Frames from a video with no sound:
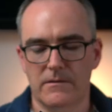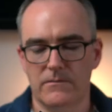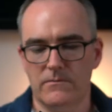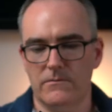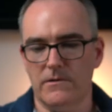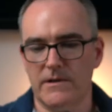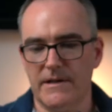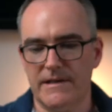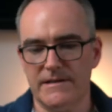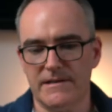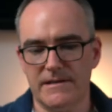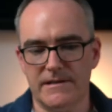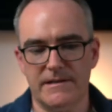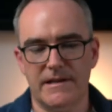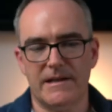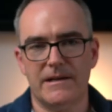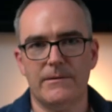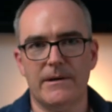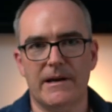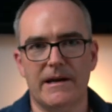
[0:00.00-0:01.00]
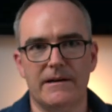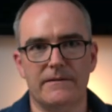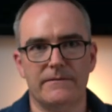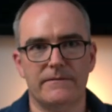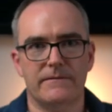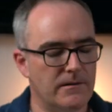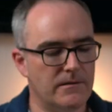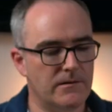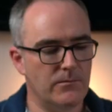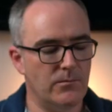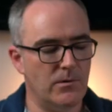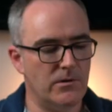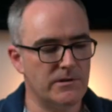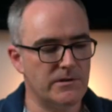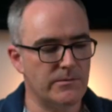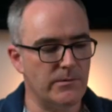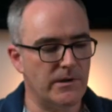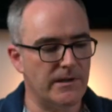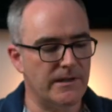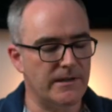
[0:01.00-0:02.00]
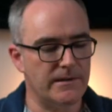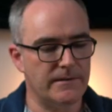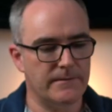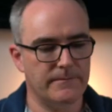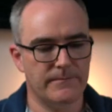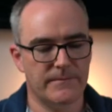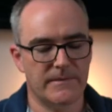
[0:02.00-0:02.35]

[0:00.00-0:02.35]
Right, and here we have the watch winder.